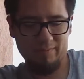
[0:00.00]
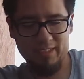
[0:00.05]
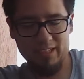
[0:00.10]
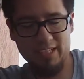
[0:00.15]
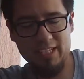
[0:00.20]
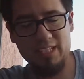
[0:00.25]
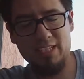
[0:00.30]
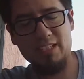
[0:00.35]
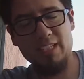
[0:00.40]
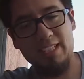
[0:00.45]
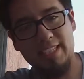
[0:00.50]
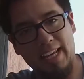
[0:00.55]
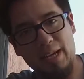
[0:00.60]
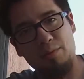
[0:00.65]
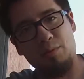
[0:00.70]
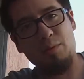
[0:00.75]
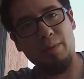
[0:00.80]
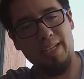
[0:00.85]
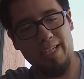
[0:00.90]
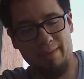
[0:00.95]
this is a
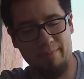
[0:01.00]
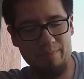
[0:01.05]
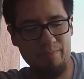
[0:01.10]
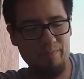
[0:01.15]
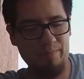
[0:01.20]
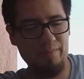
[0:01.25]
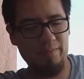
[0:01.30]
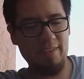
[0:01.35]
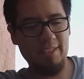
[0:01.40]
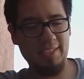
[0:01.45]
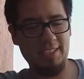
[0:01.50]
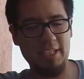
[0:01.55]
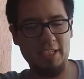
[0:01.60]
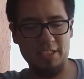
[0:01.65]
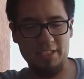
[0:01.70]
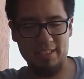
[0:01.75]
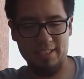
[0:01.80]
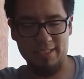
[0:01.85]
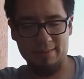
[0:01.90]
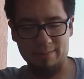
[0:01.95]
table weight.
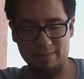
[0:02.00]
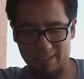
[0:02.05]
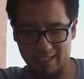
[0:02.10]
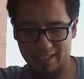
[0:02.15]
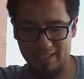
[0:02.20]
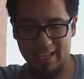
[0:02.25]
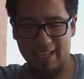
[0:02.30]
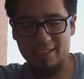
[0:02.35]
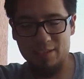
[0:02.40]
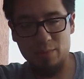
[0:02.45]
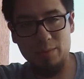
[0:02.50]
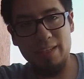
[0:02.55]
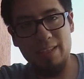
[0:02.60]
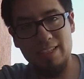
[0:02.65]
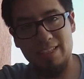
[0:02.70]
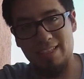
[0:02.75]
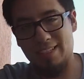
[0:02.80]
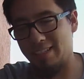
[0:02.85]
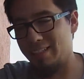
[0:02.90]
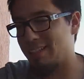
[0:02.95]
Seriously, that's what
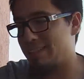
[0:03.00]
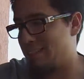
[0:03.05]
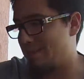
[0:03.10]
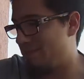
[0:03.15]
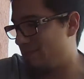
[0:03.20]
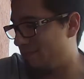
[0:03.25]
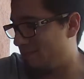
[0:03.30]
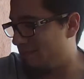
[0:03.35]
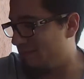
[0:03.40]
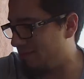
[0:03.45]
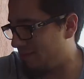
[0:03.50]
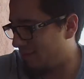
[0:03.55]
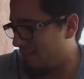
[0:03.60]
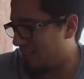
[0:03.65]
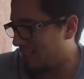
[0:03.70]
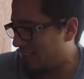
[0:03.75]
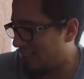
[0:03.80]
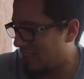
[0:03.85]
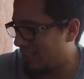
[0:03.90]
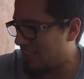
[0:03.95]
this is.
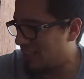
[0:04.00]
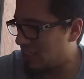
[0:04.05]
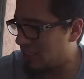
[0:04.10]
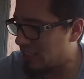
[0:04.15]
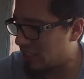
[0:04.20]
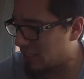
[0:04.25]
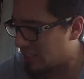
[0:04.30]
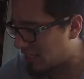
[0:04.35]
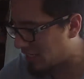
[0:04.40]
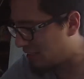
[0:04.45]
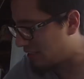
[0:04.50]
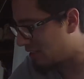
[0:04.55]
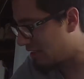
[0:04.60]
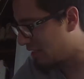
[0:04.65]
Ugh.